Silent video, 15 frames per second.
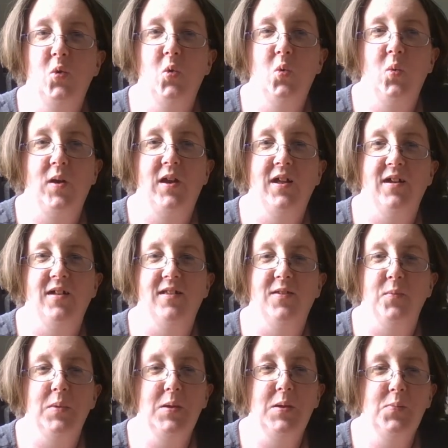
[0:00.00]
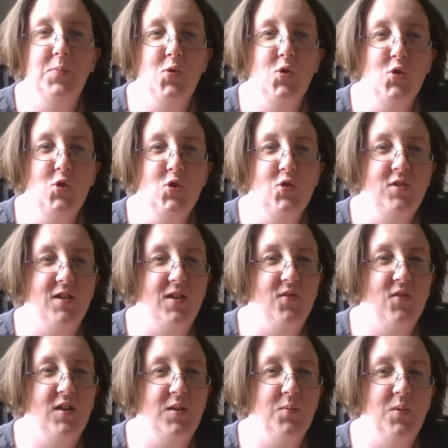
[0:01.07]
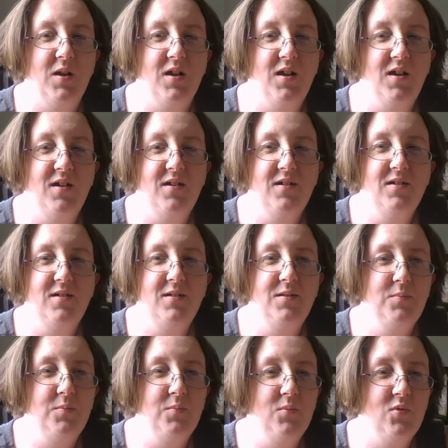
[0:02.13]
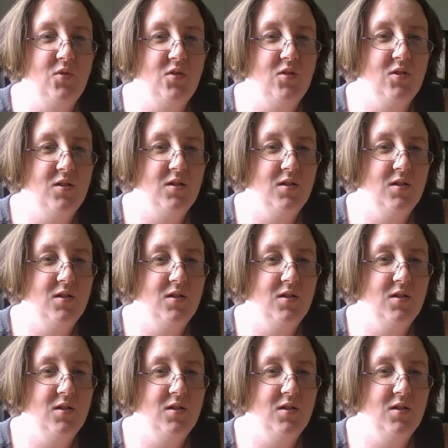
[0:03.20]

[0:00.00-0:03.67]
Waiting on some people, see if anyone comes.